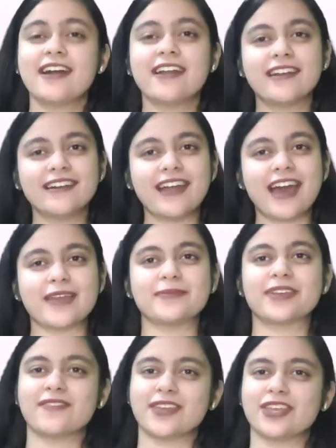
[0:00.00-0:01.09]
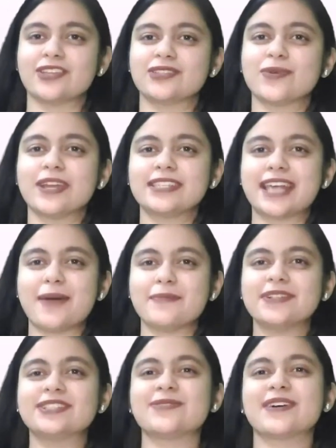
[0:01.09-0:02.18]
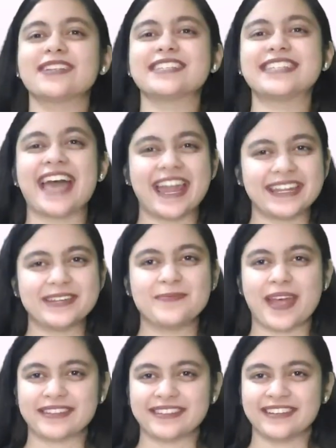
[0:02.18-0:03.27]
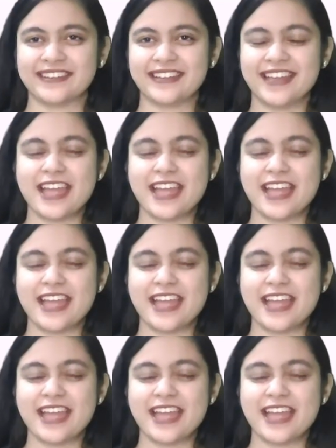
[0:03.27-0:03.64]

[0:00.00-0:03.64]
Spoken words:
Here I am giving you 2 examples to understand it better.